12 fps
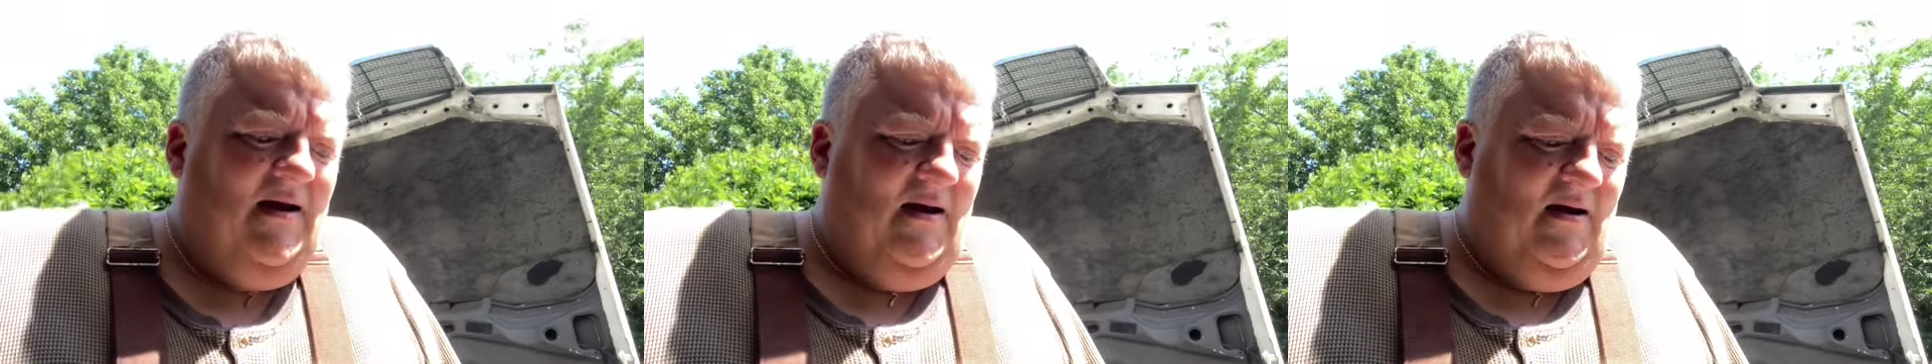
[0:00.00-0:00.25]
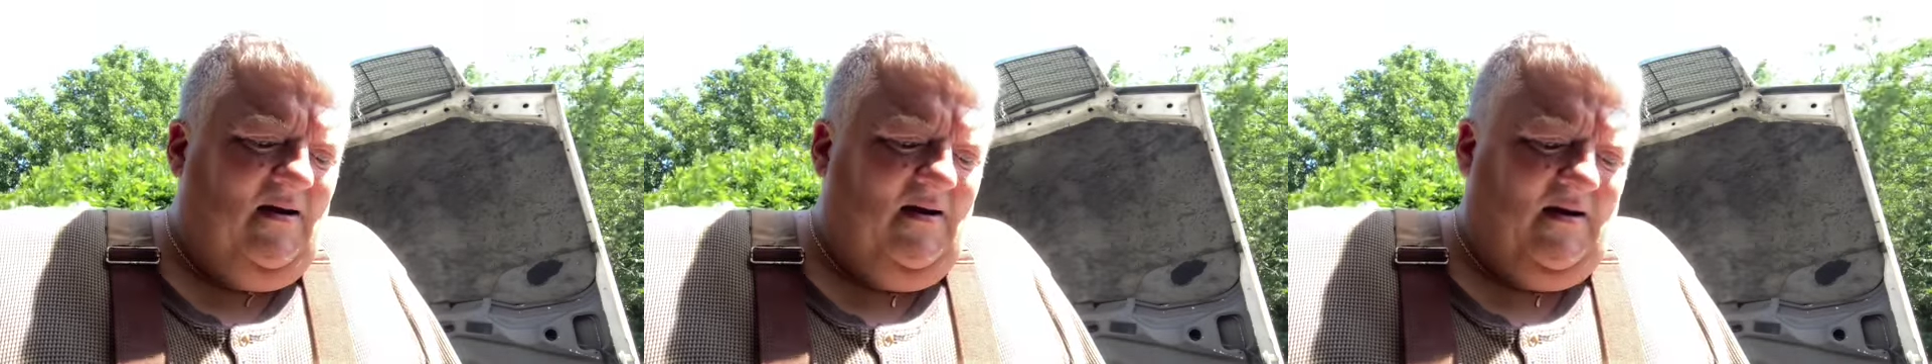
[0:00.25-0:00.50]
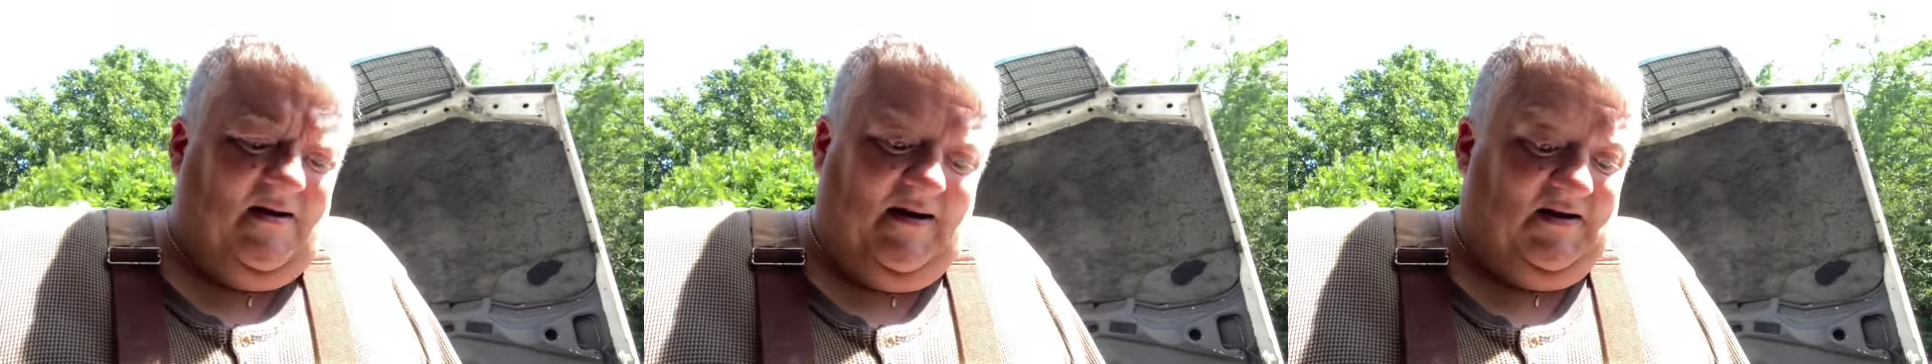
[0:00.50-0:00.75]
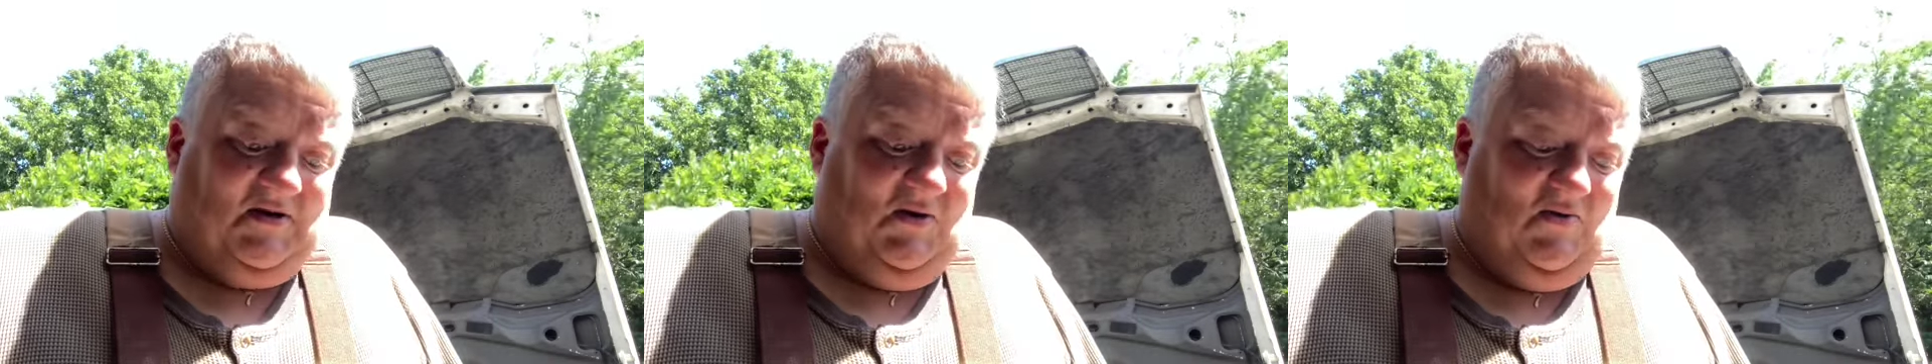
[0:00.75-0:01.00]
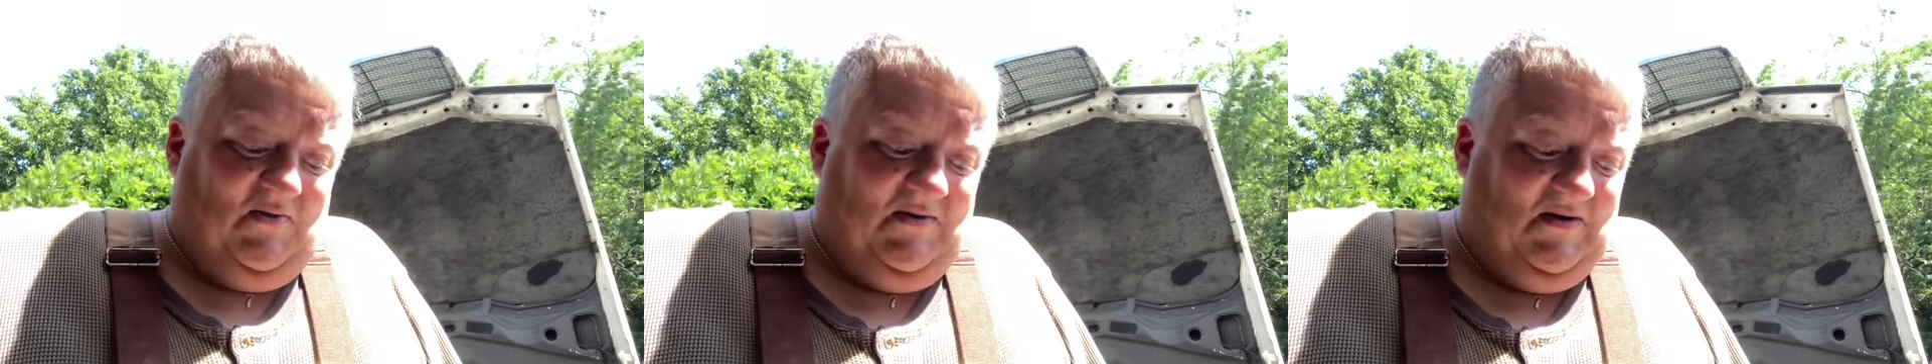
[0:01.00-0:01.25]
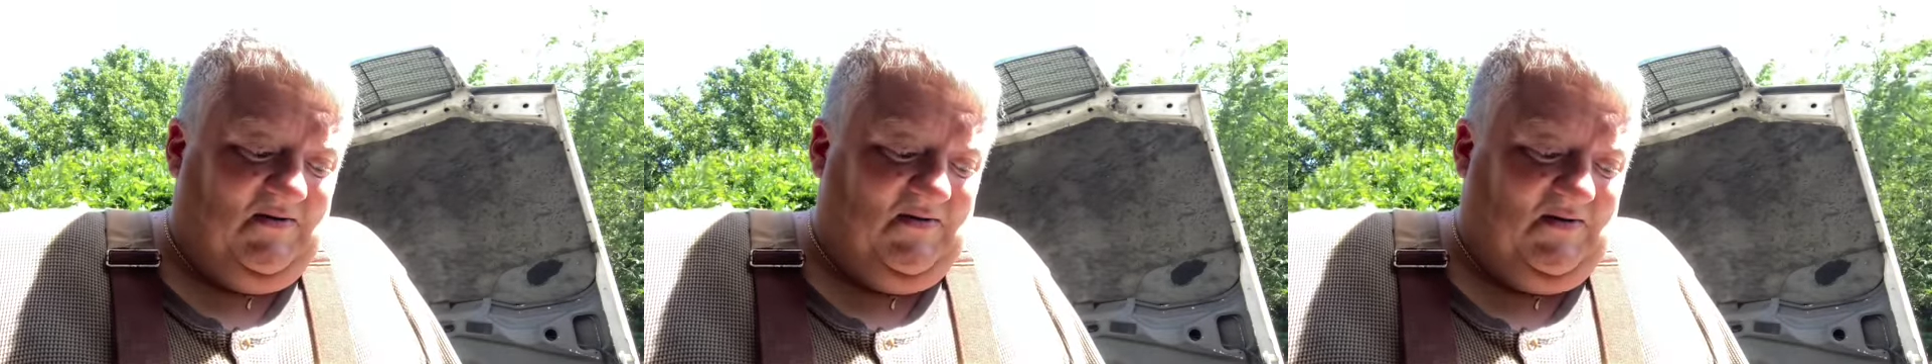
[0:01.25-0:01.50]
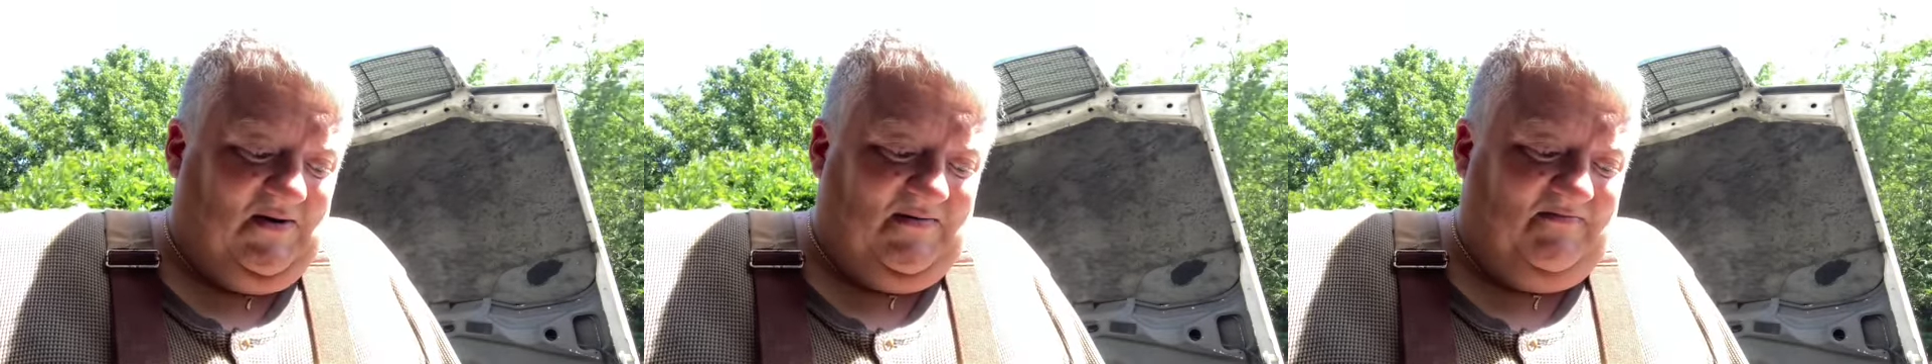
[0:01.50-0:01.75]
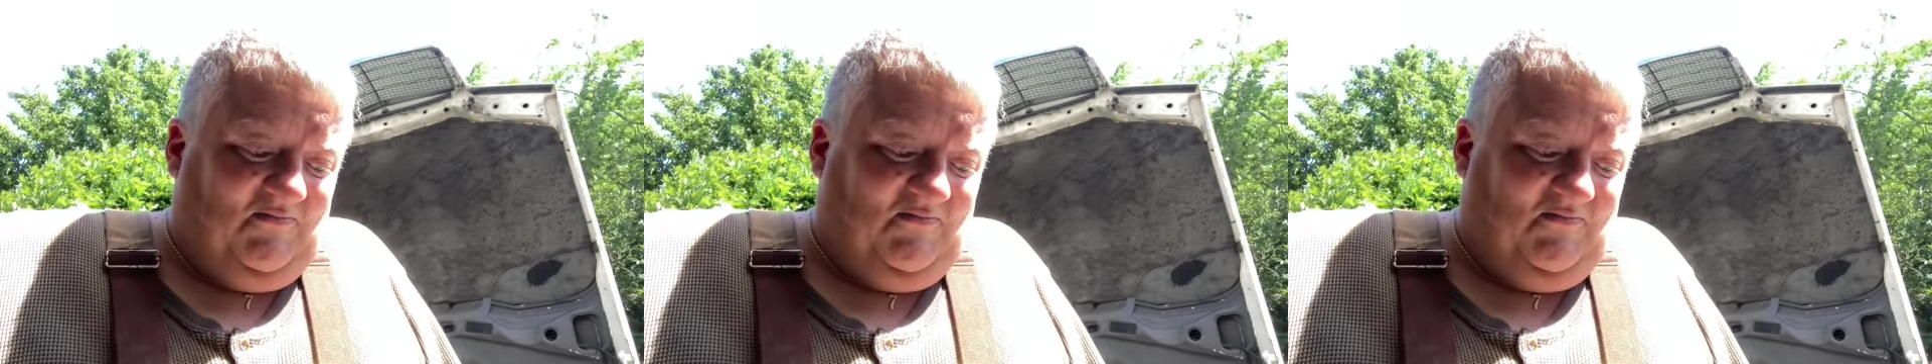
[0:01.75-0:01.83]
unless you